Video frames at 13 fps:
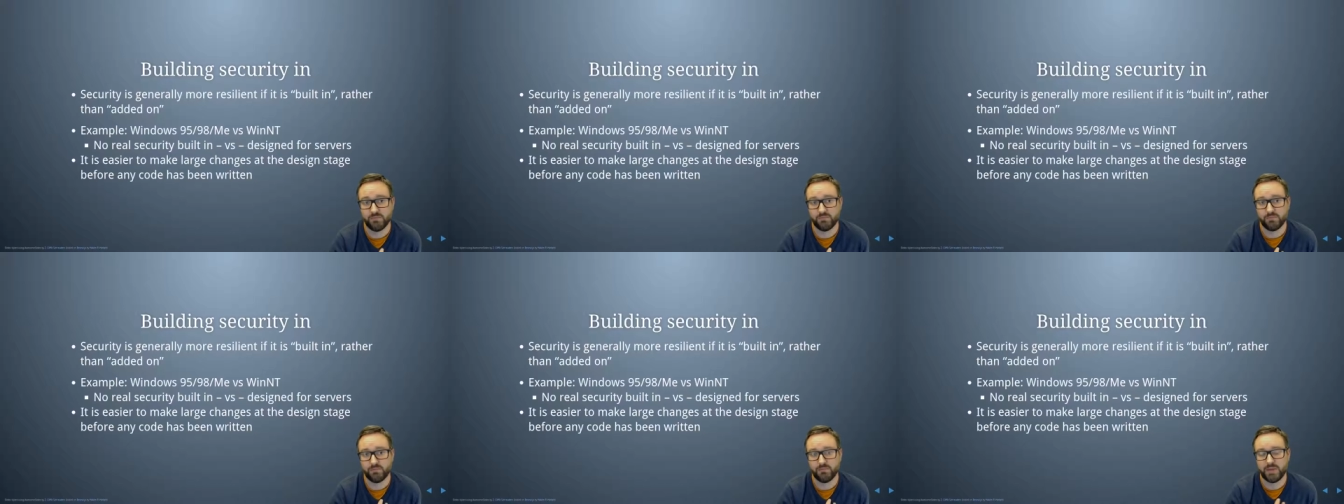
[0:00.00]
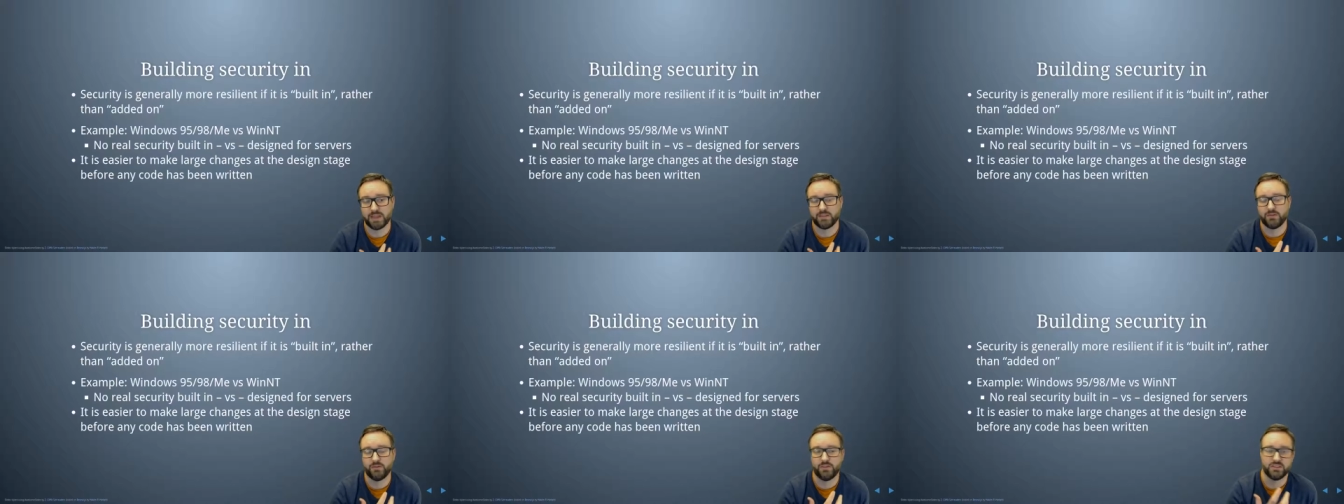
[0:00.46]
make
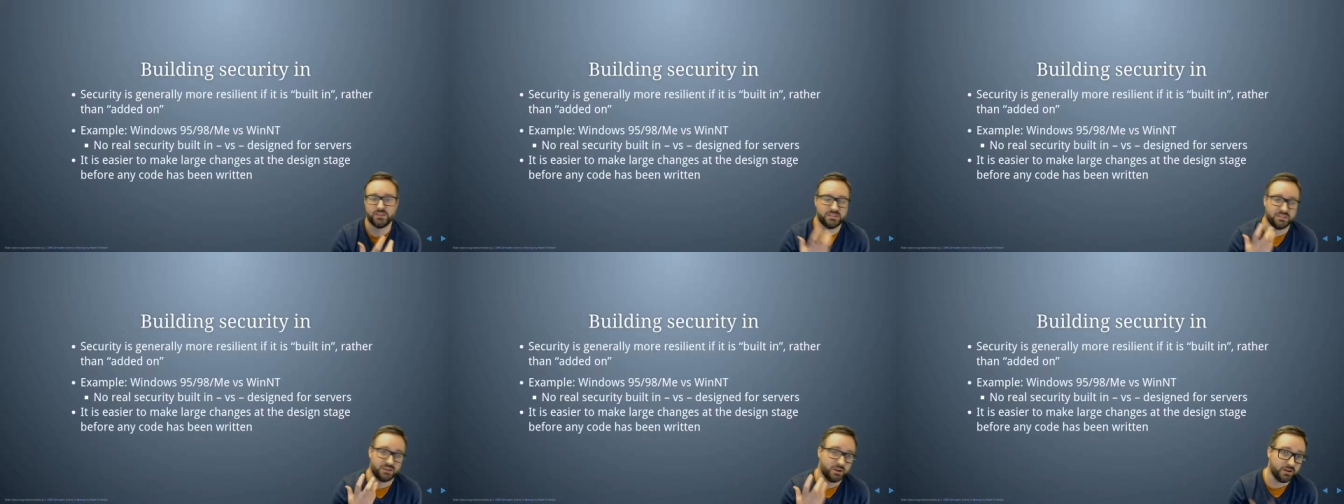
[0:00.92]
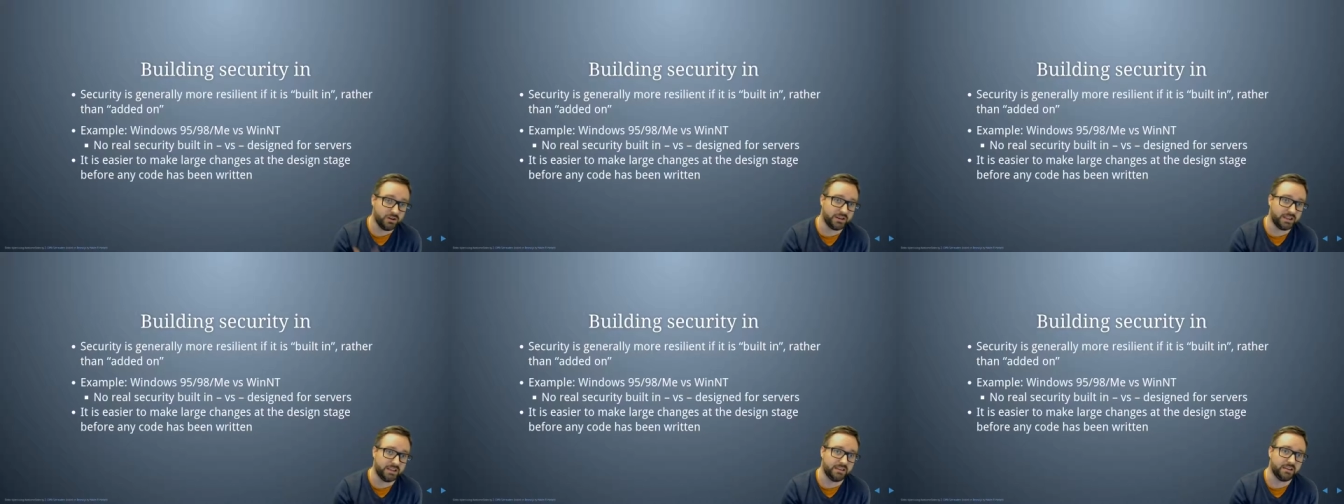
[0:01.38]
the
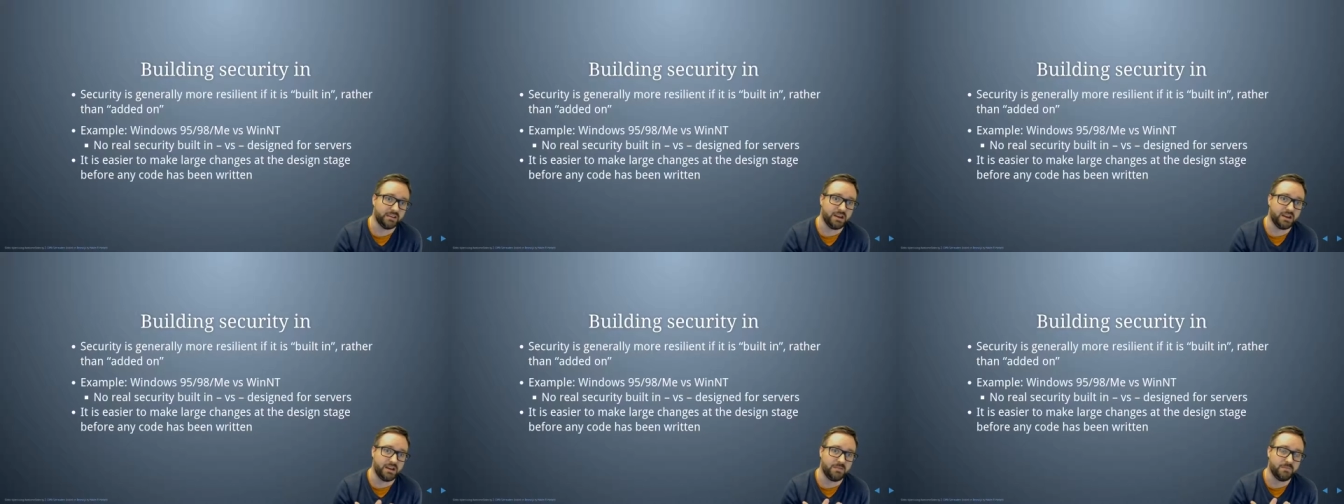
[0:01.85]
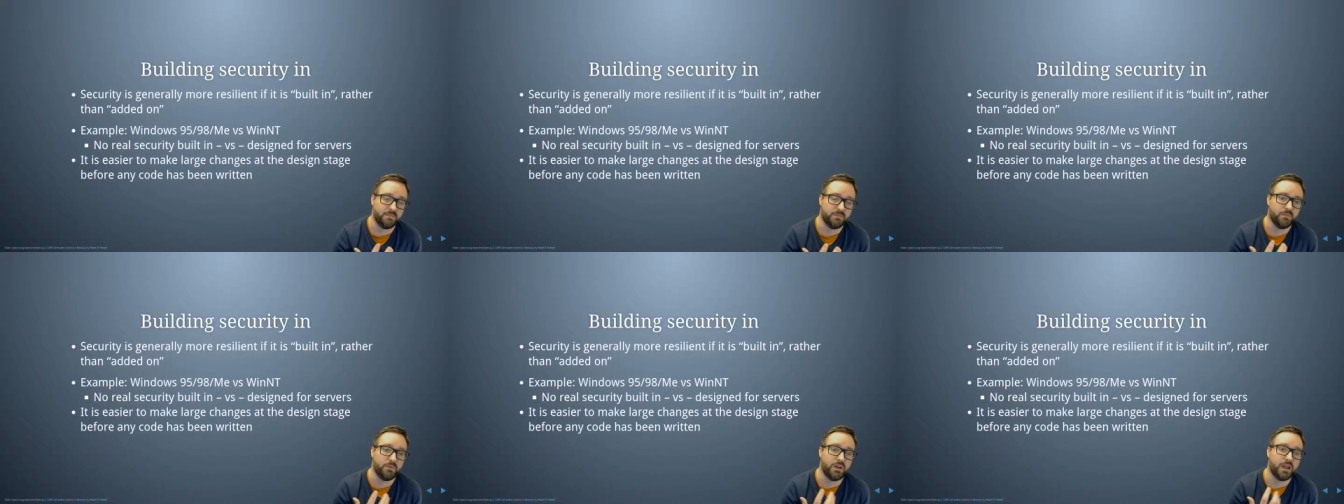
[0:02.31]
security um,
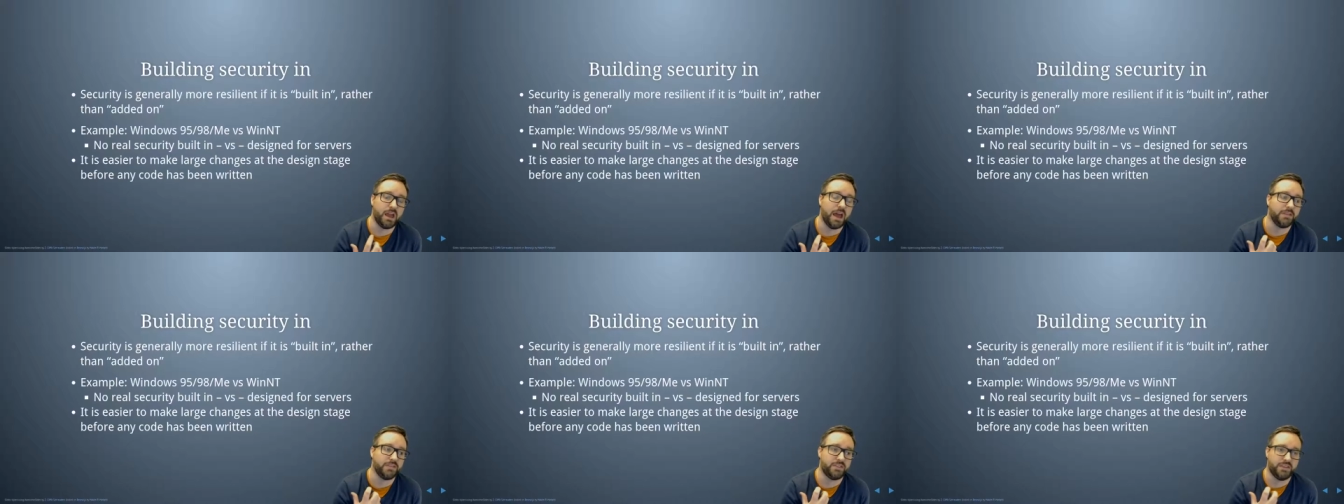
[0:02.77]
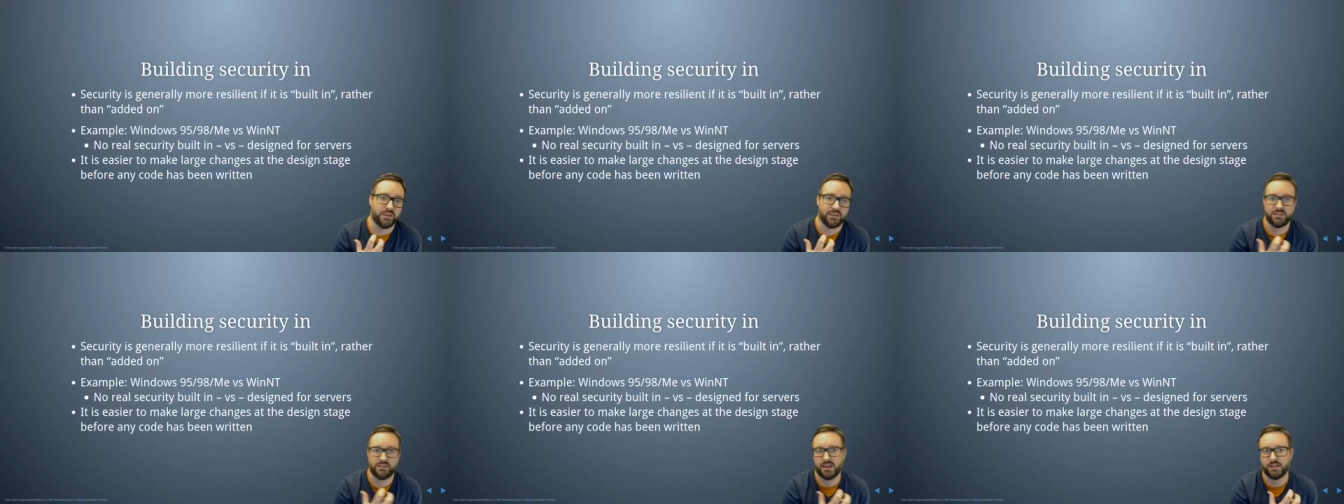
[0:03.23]
at the
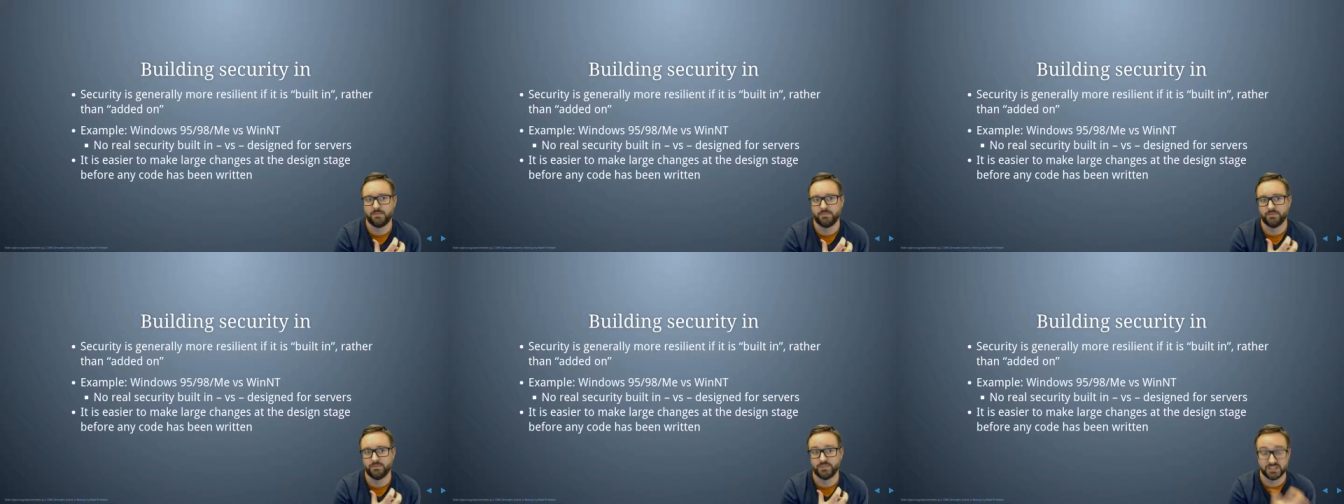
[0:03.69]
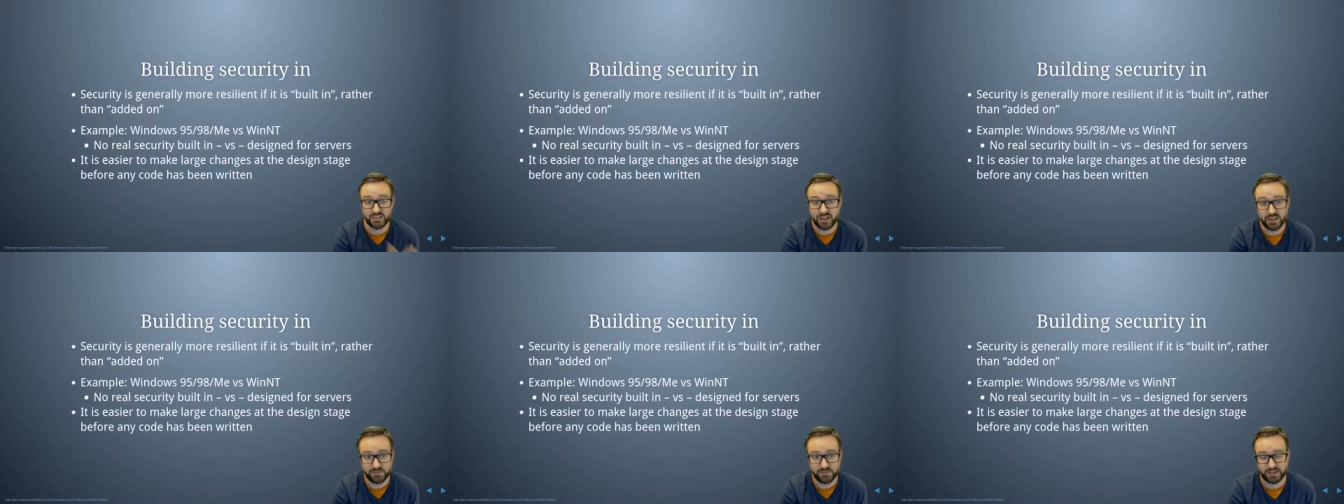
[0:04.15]
um, design
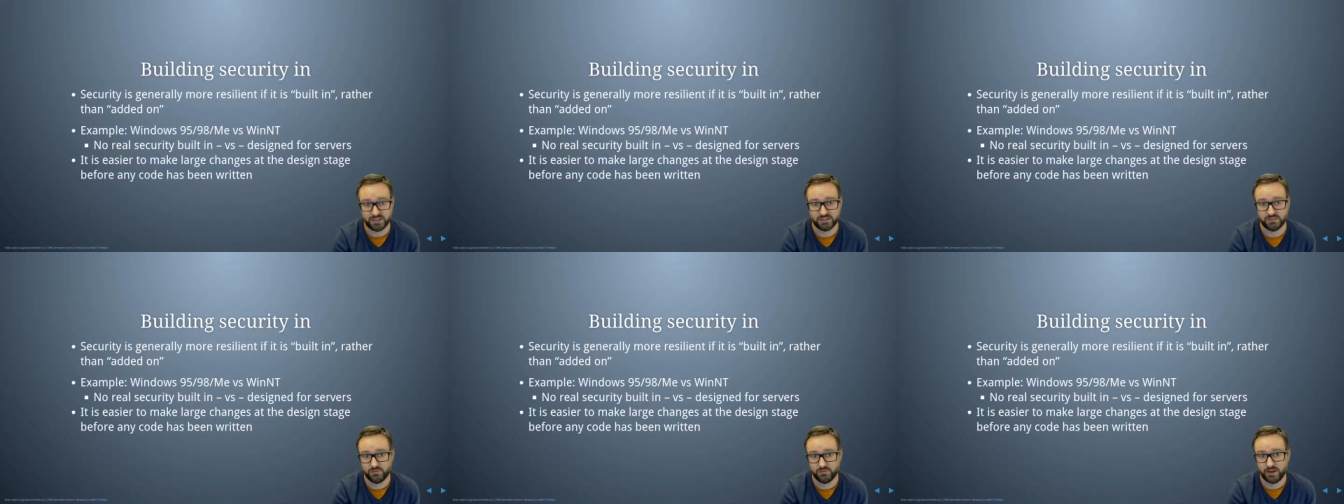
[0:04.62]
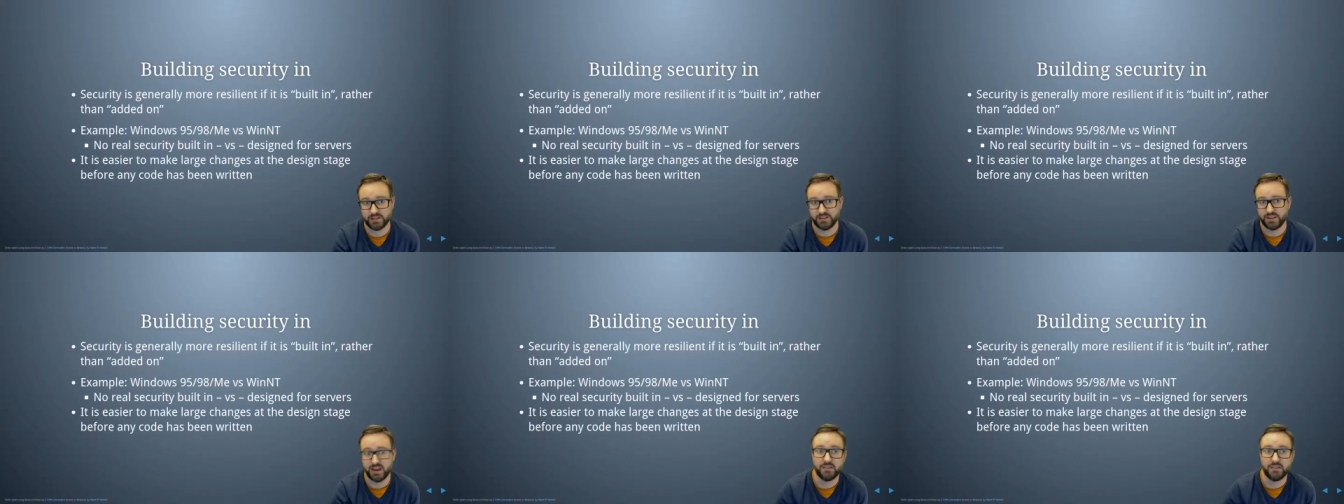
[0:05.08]
phase rather than
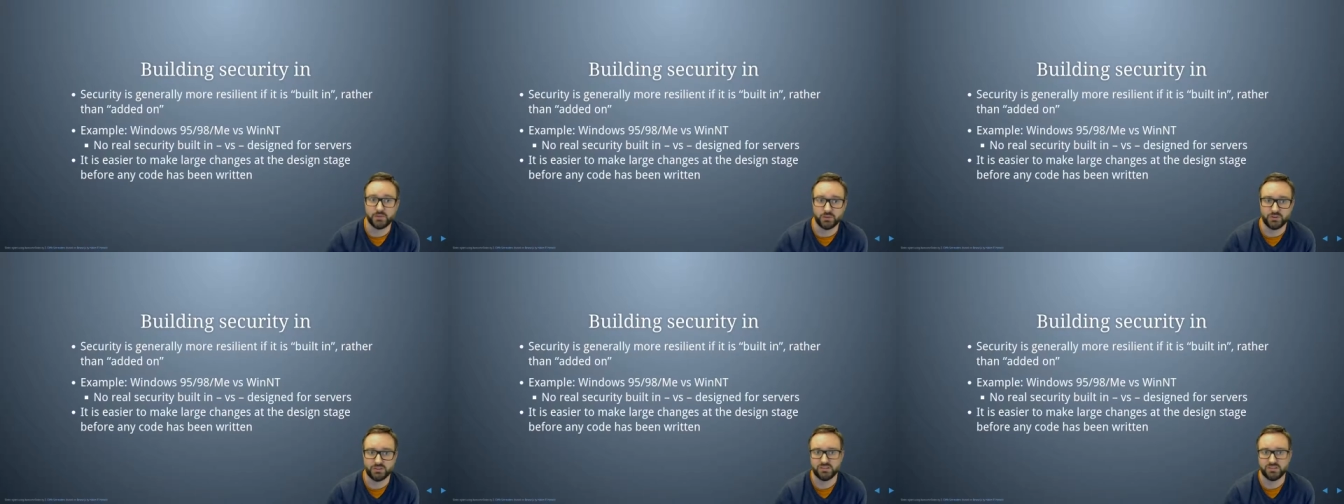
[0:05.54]
afterwards.